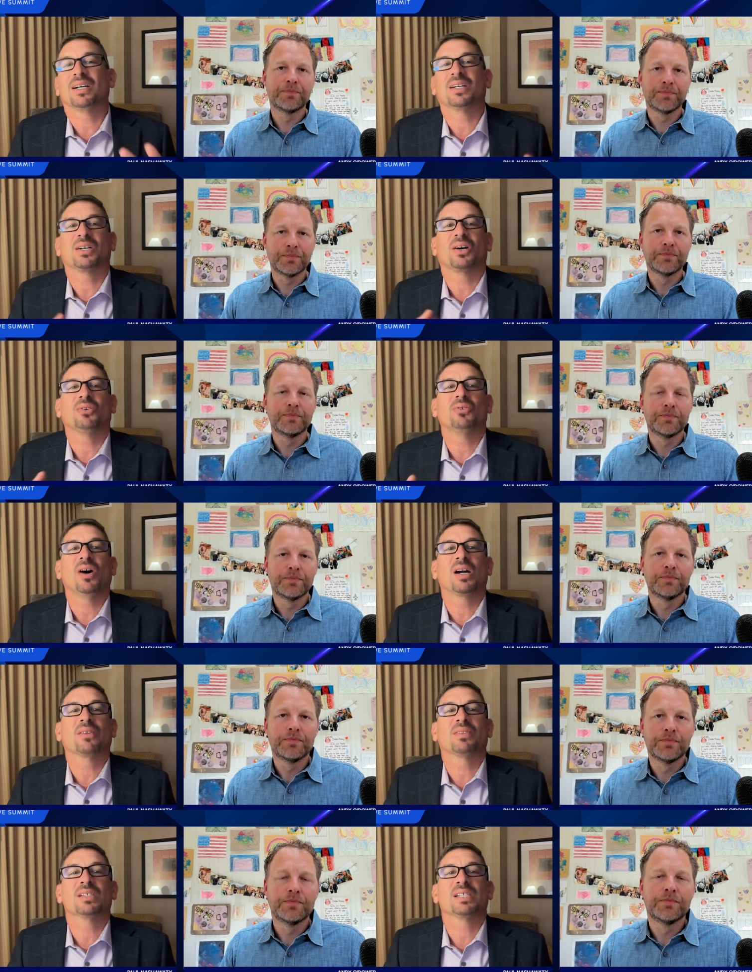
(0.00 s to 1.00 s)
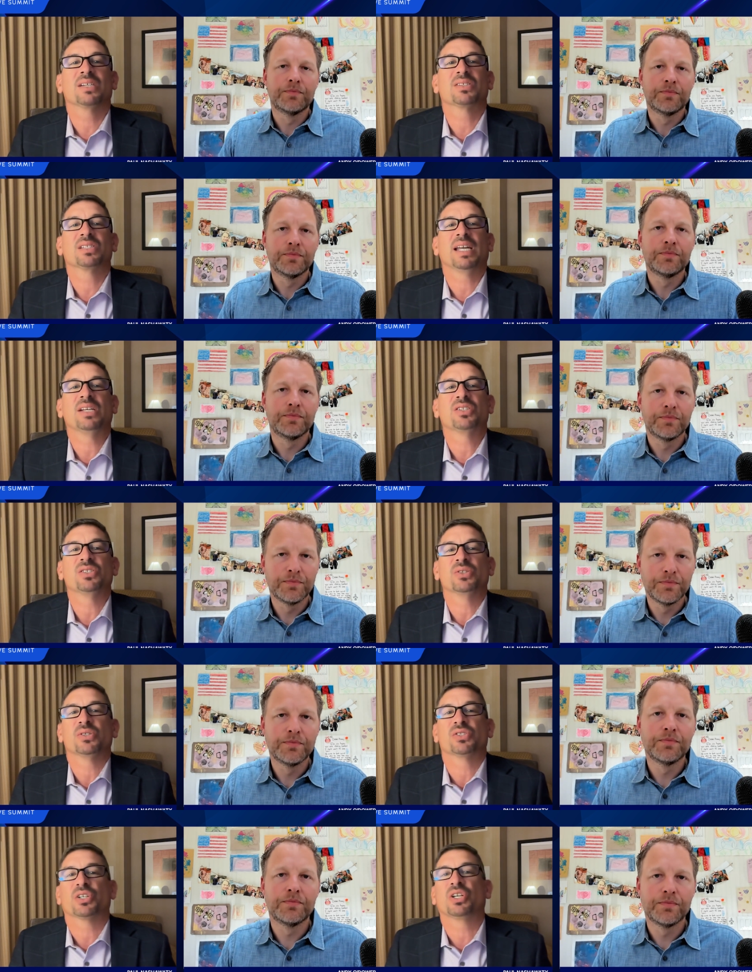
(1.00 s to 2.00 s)
Speaker 1: uh, a lot of this hesitation due to
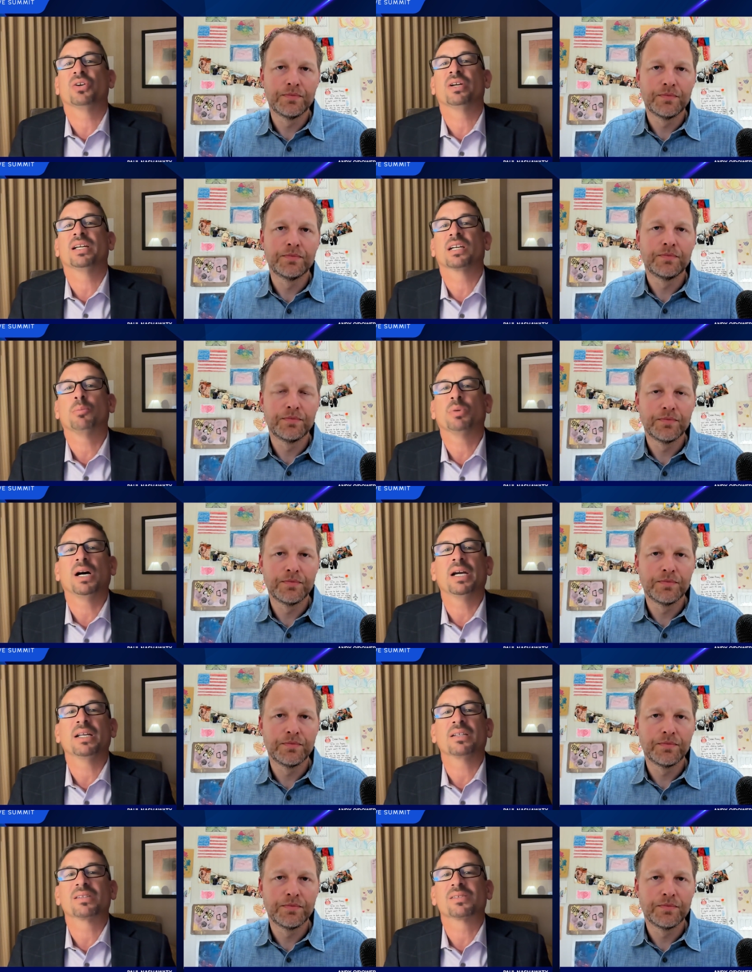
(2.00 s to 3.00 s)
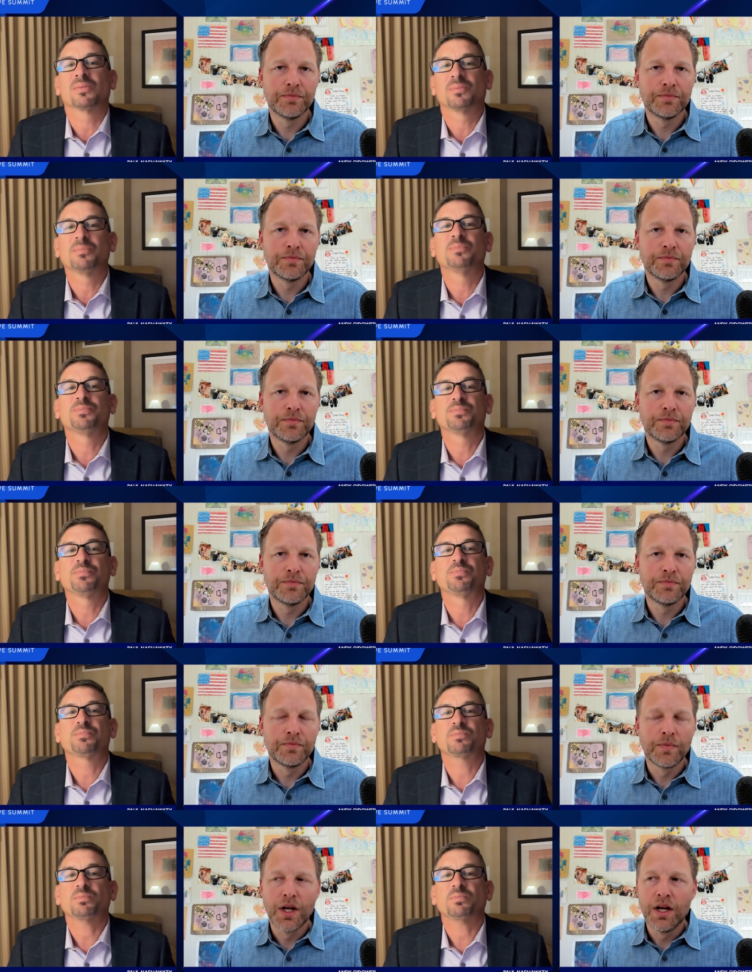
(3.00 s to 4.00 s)
security and compliance?
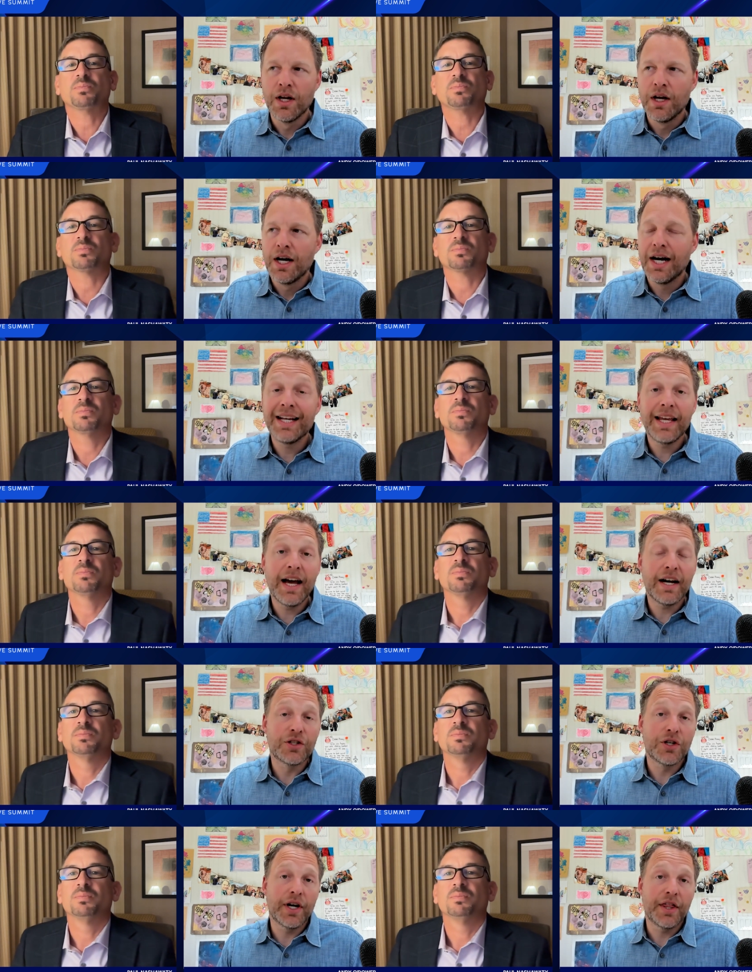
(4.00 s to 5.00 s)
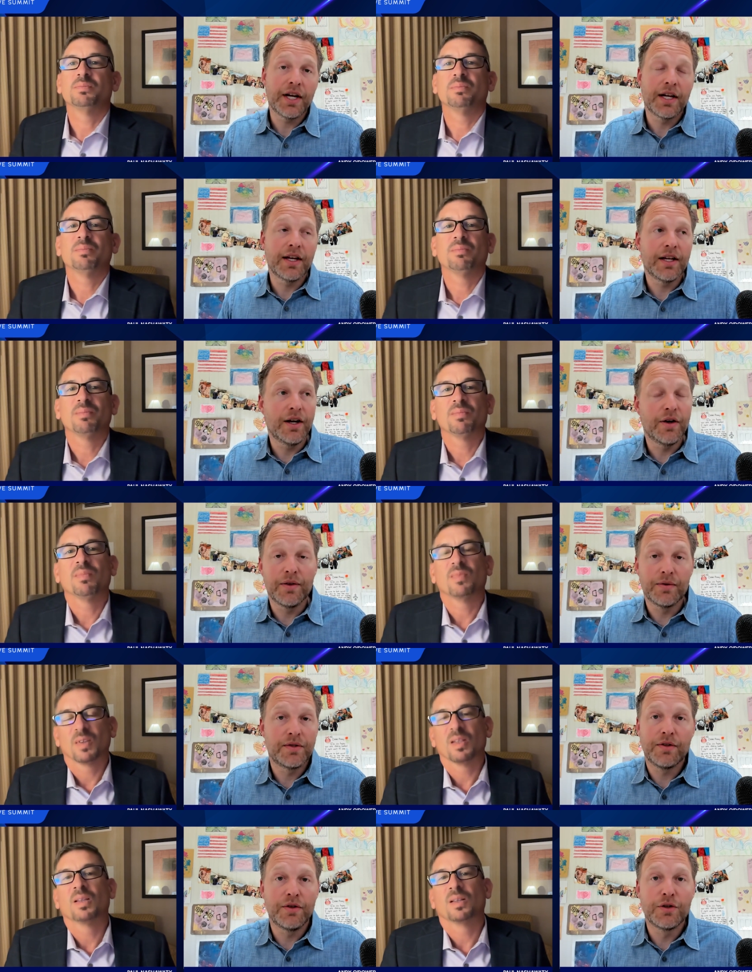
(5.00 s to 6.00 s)
Uh,
Speaker 2: yeah, sure. I think you know
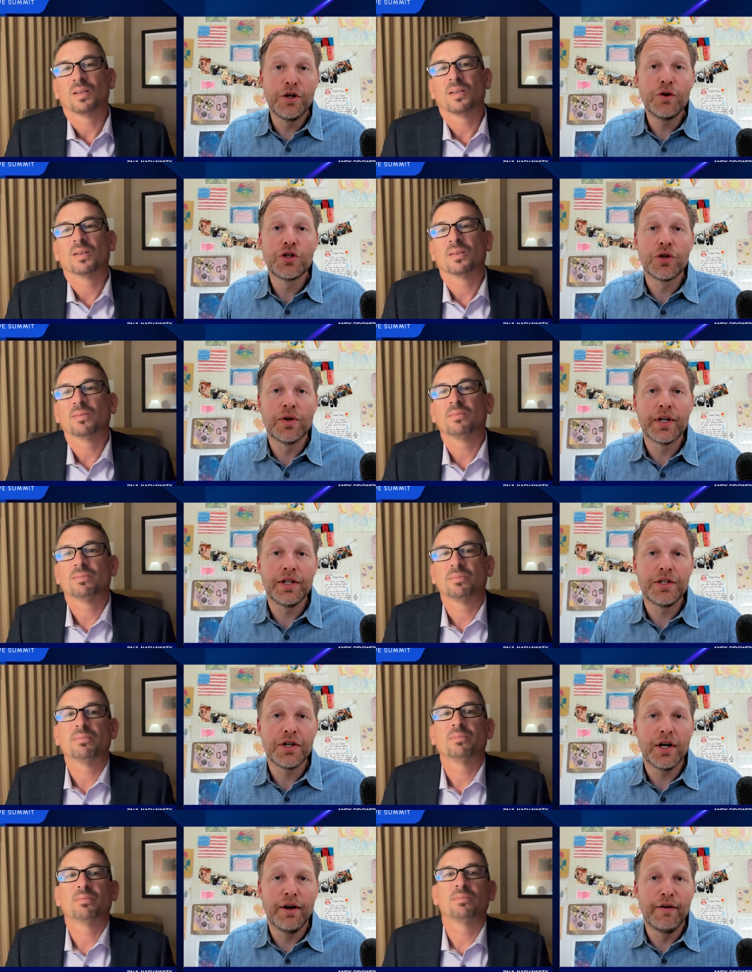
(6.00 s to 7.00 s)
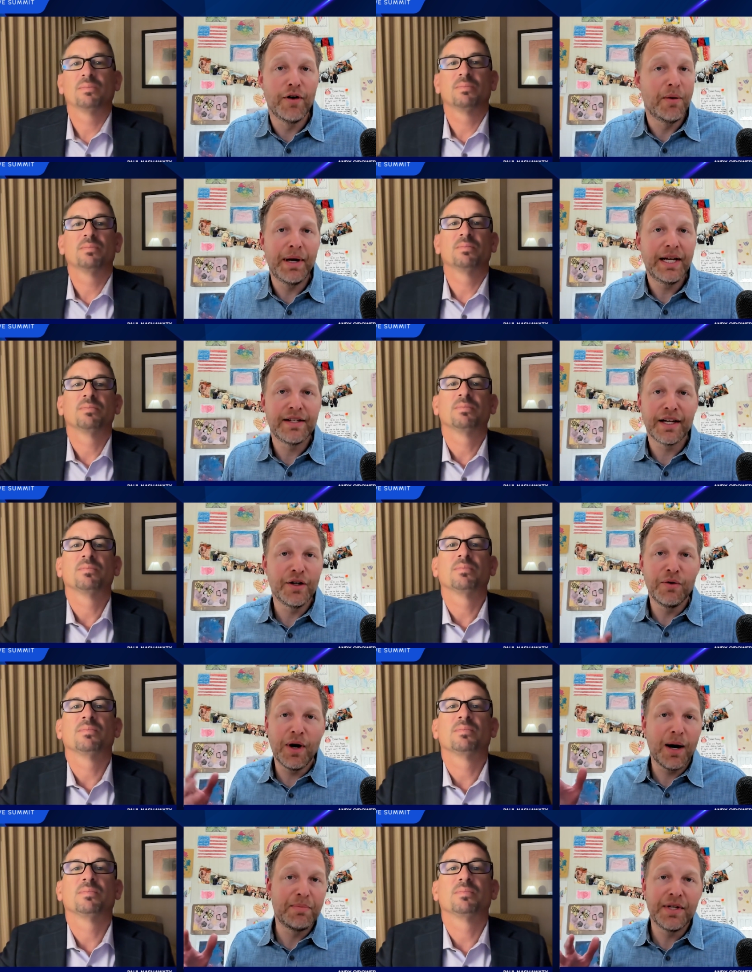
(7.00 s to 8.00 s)
there's there's no shortage of amazing
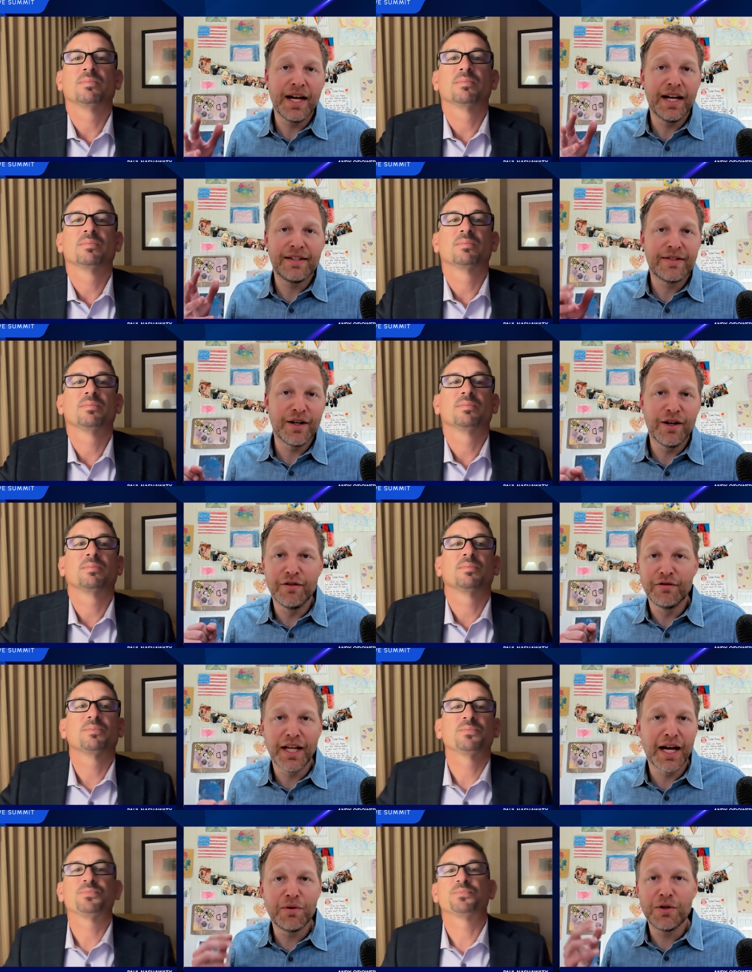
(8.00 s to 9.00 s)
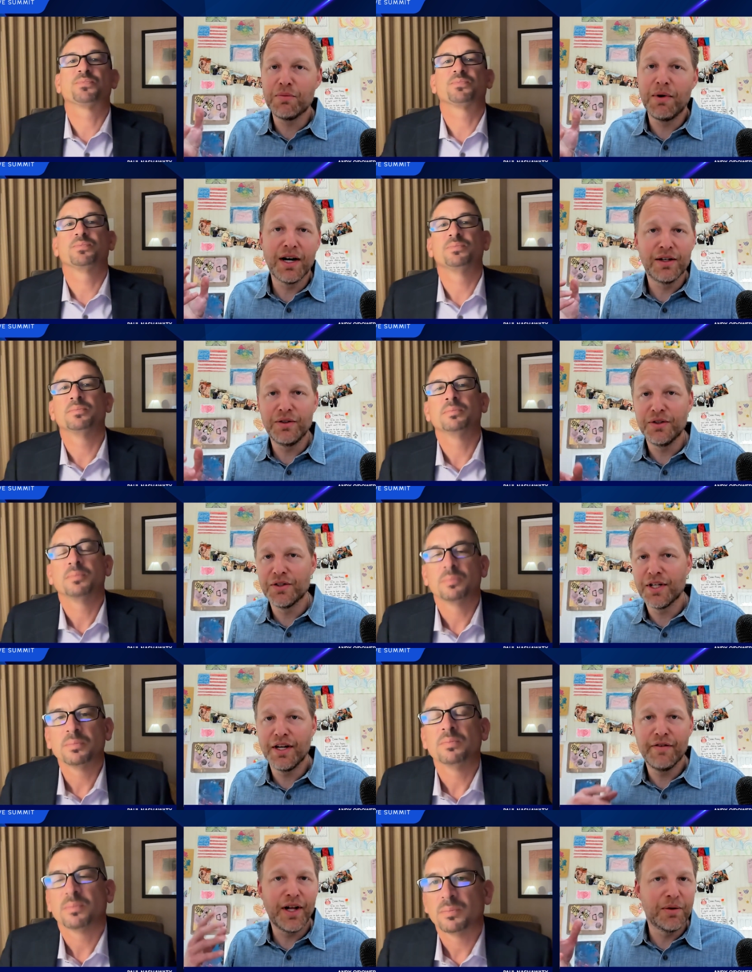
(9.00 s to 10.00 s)
new updates of language models
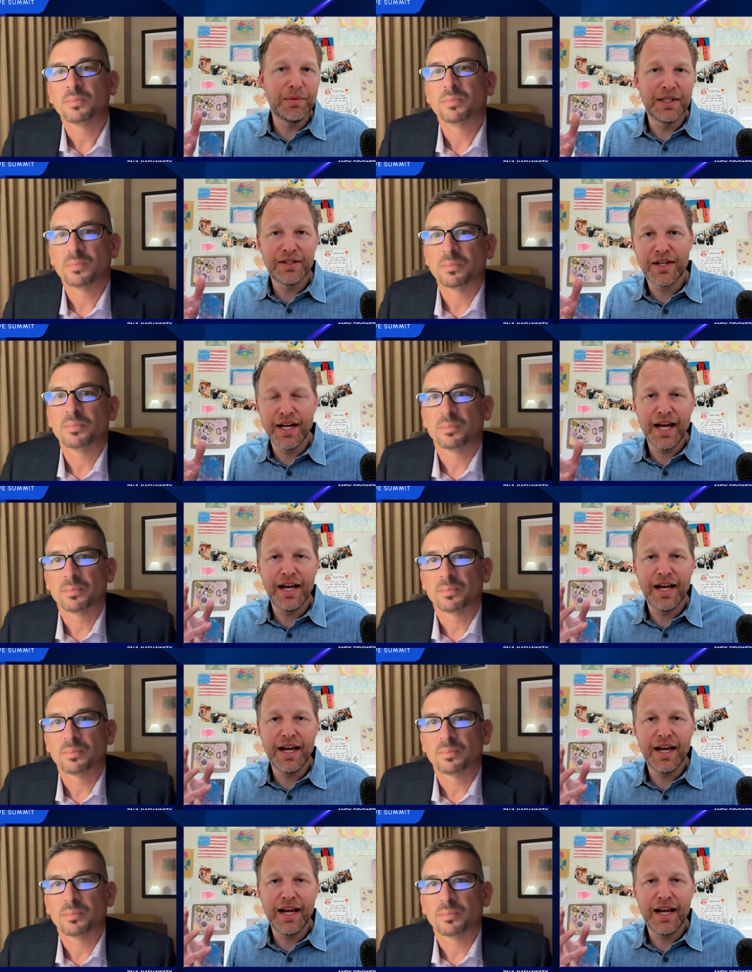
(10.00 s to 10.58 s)
and developments